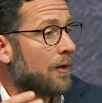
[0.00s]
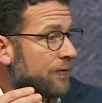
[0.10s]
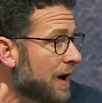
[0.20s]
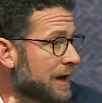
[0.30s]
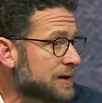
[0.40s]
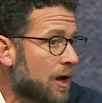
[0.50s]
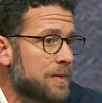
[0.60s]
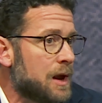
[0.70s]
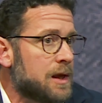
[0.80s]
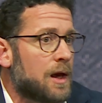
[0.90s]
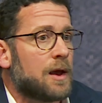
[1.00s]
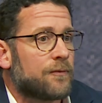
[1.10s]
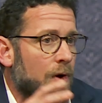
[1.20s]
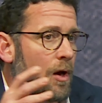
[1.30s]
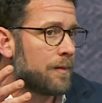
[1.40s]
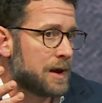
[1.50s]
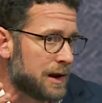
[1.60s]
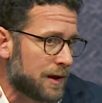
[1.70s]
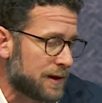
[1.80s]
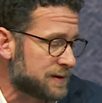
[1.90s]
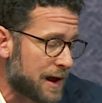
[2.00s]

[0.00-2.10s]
for exile media and for all media that's